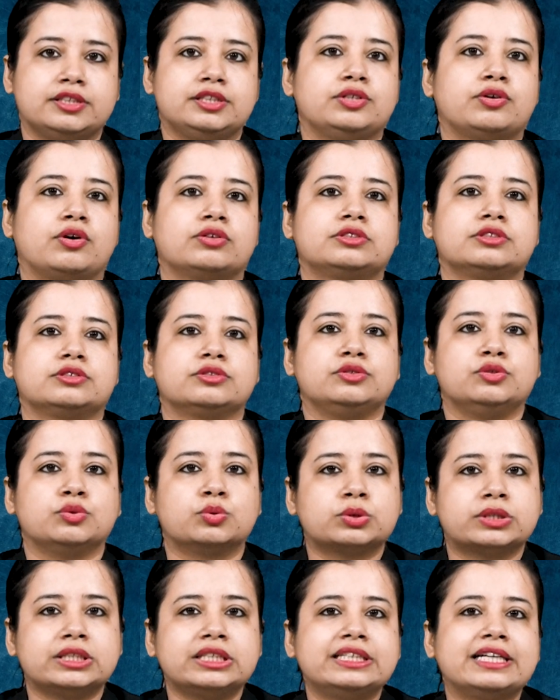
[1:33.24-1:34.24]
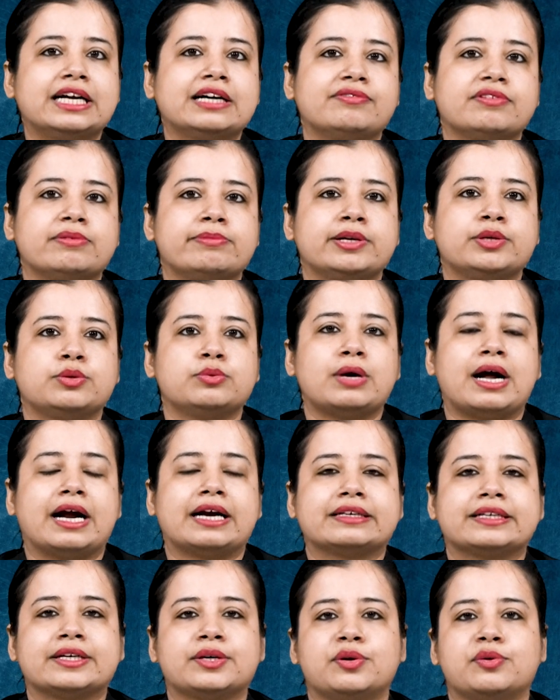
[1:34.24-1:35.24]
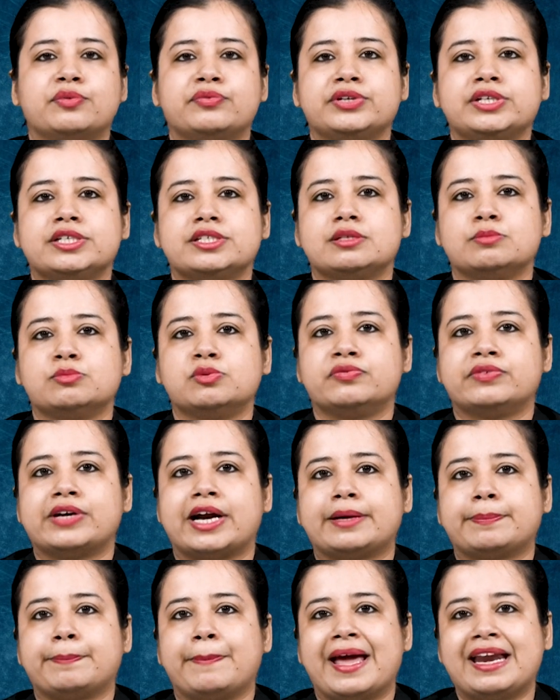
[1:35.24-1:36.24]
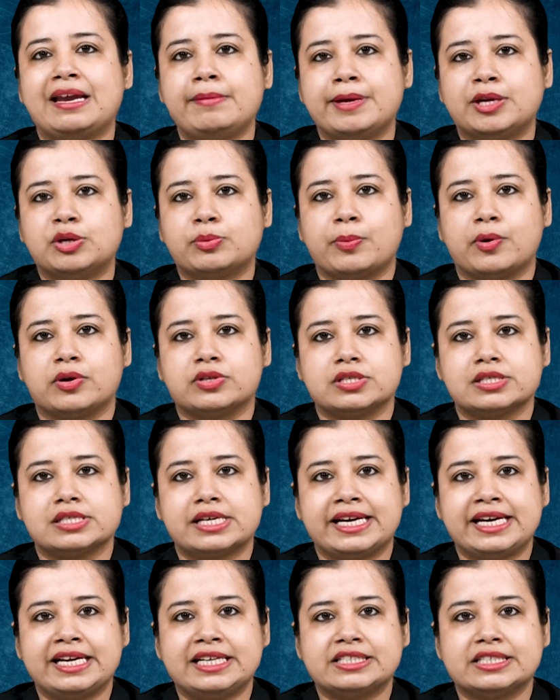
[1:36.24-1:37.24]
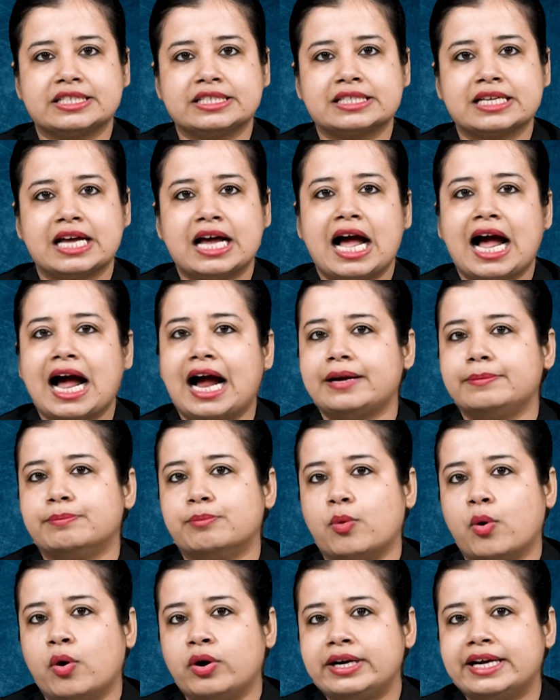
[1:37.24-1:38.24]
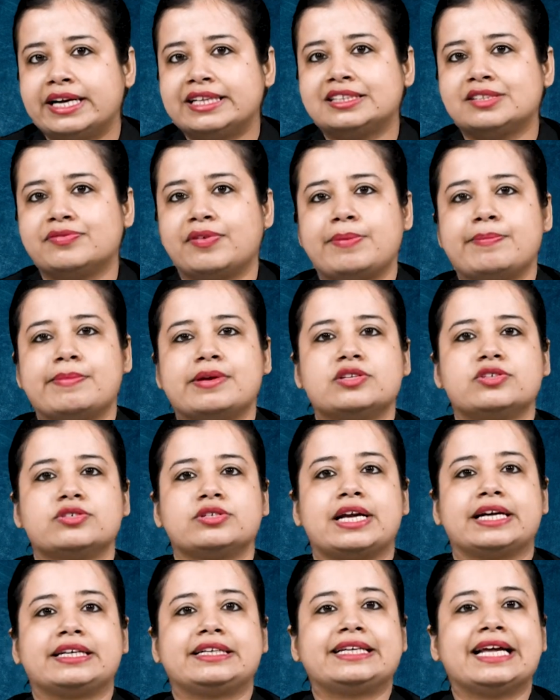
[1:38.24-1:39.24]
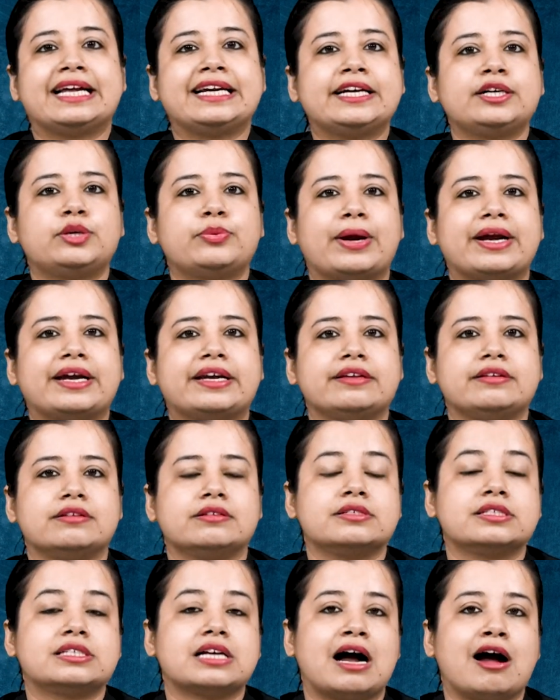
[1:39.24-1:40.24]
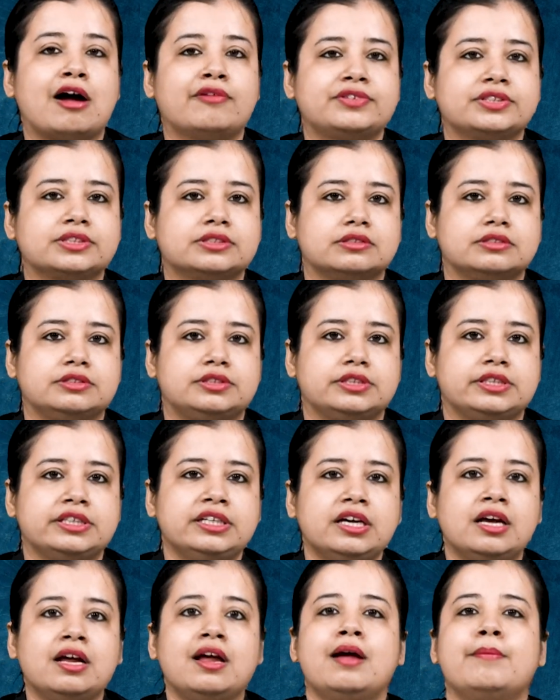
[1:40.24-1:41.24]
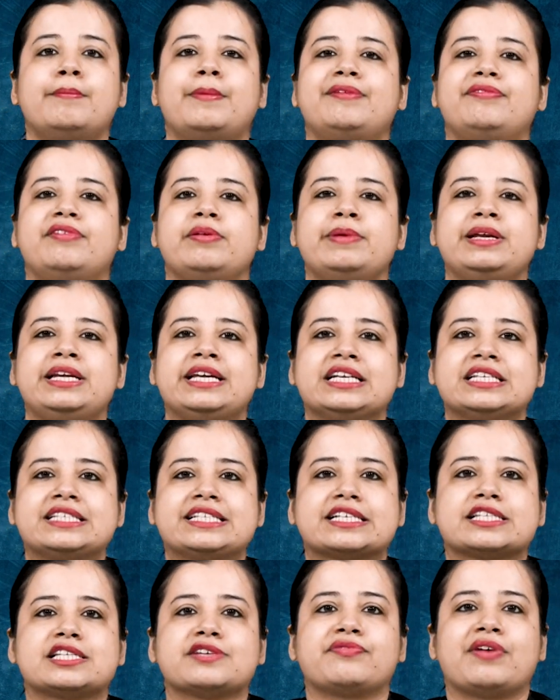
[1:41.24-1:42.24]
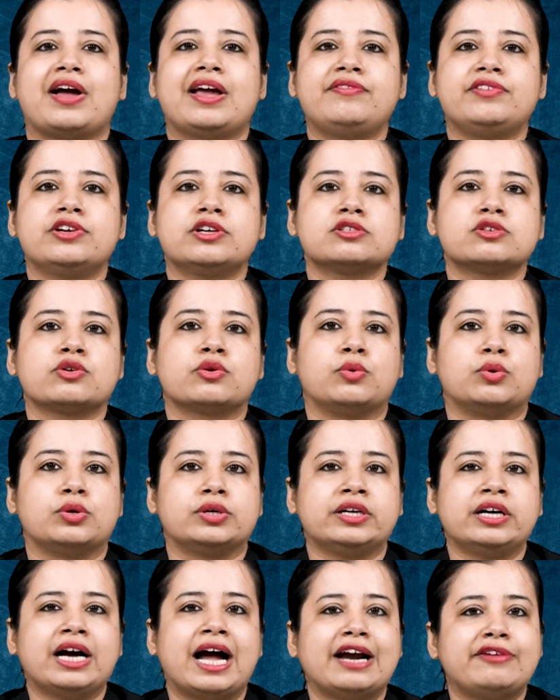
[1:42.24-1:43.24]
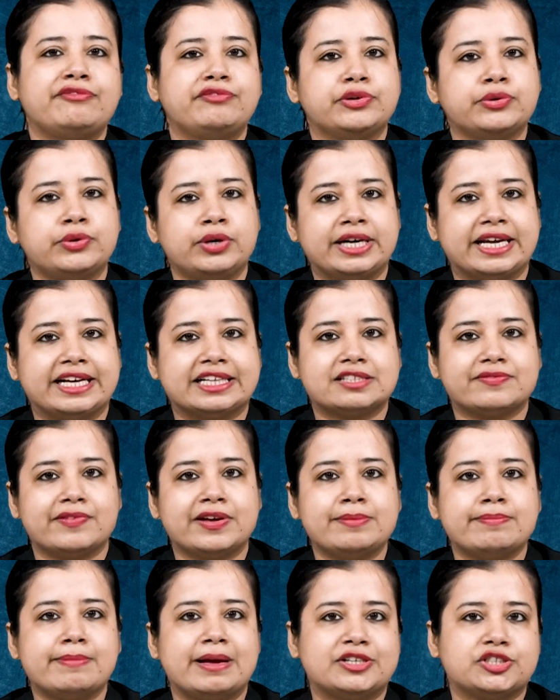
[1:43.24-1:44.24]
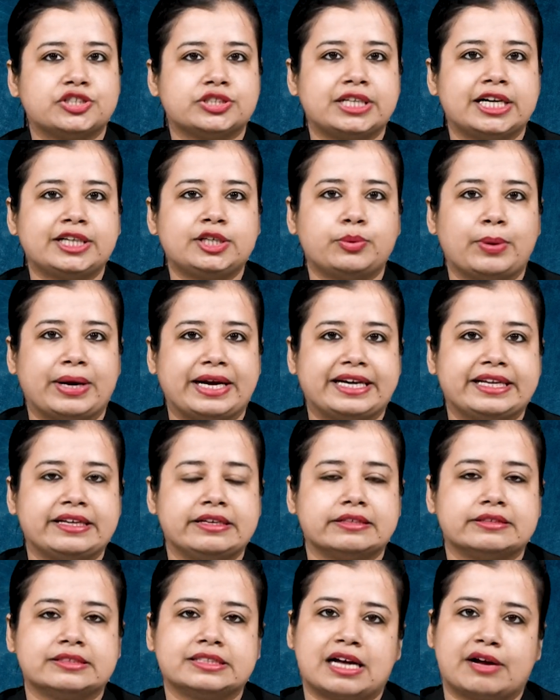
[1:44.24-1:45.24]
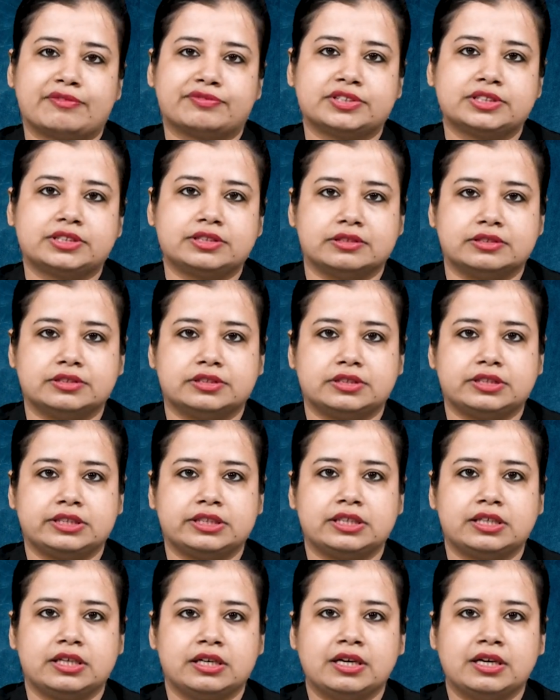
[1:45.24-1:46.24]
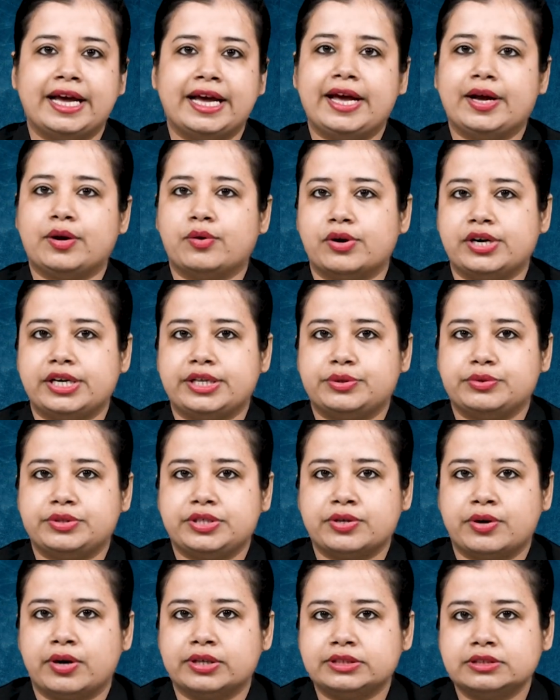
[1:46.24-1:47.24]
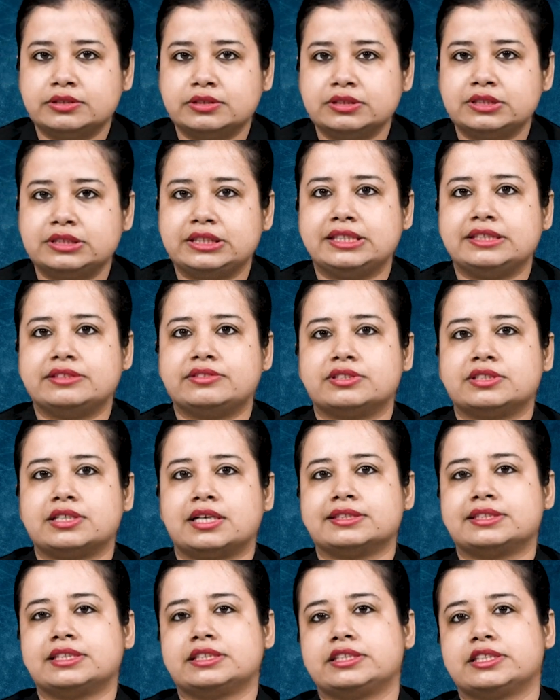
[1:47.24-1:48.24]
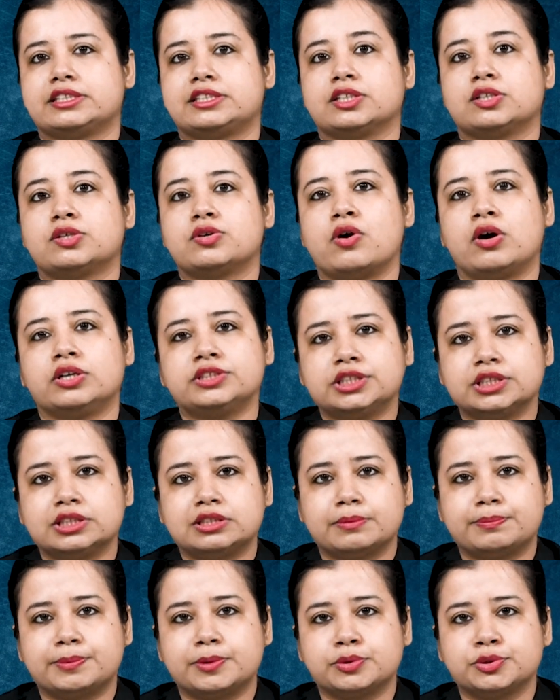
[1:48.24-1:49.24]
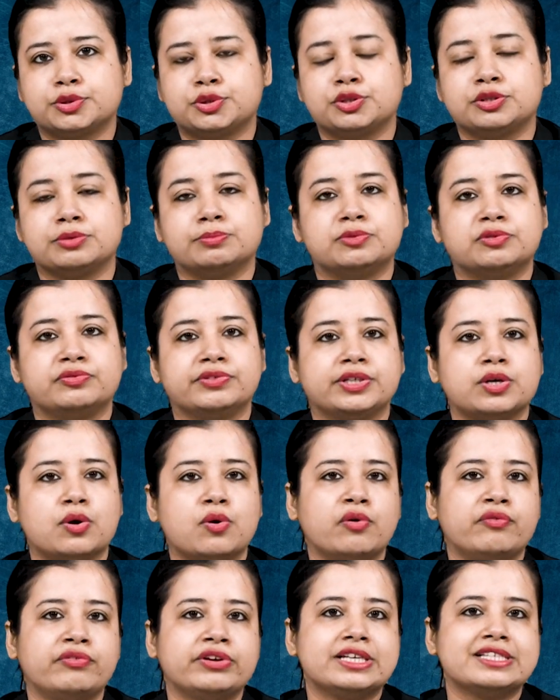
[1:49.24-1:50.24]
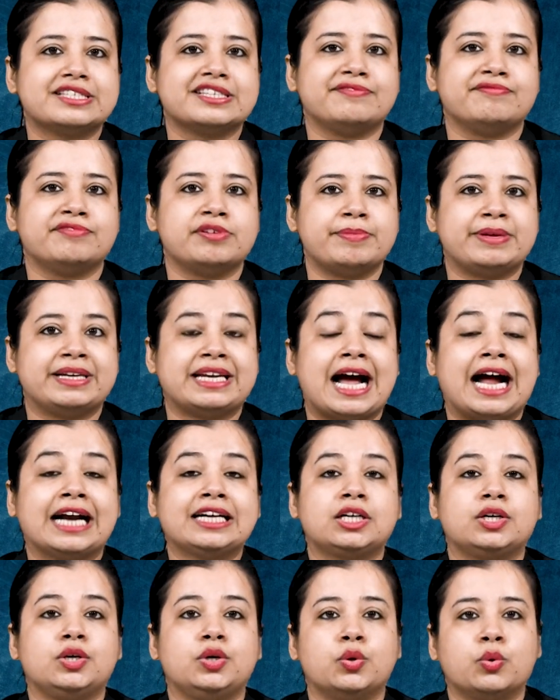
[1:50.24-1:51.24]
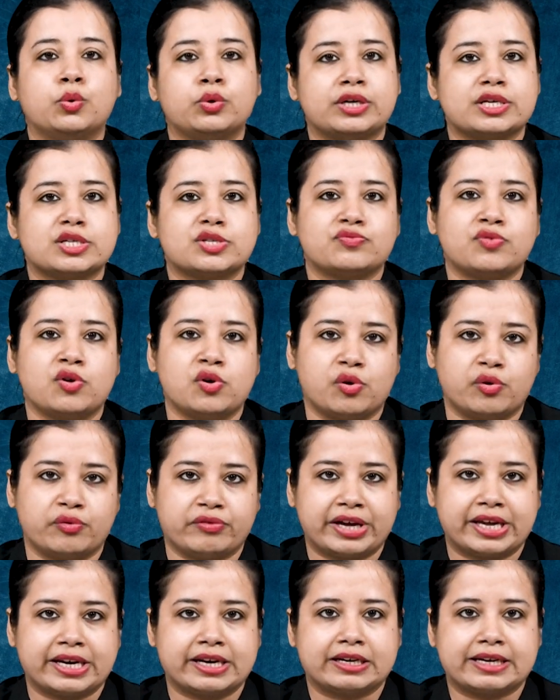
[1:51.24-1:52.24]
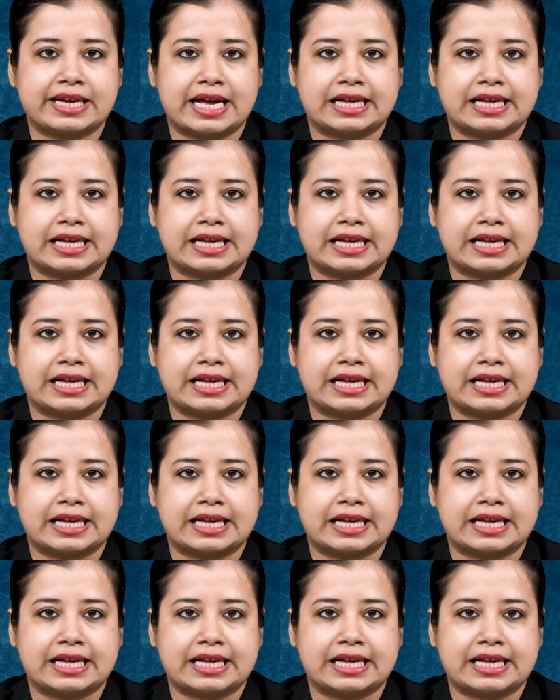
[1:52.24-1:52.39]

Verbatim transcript: The authors noted that women who had their ovaries removed at perimenopausal ages had more deaths when measured at 10 and 20 years after surgery, but women aged 65 years or older had fewer deaths when measured at 20 years after surgery. According to the authors, these results suggest a cautious approach to removing ovaries in women at low risk for ovarian